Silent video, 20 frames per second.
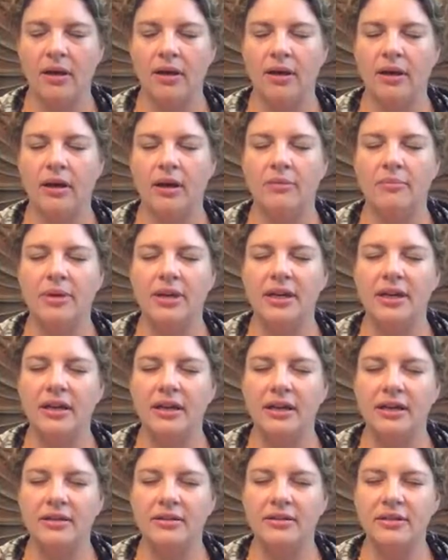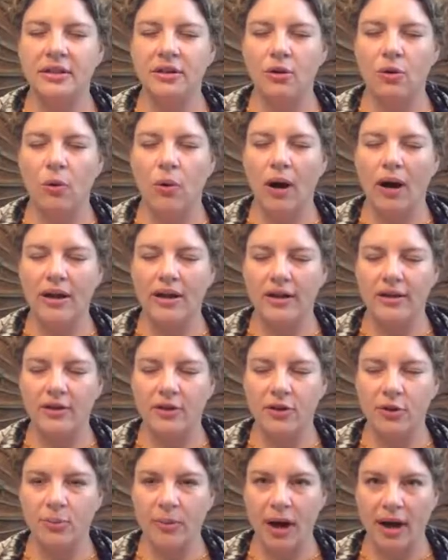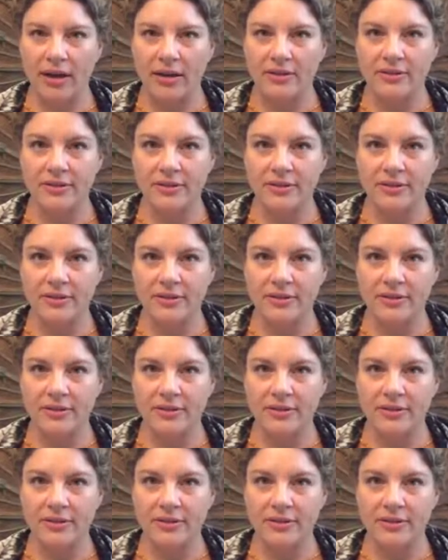and begin to quiet your mind.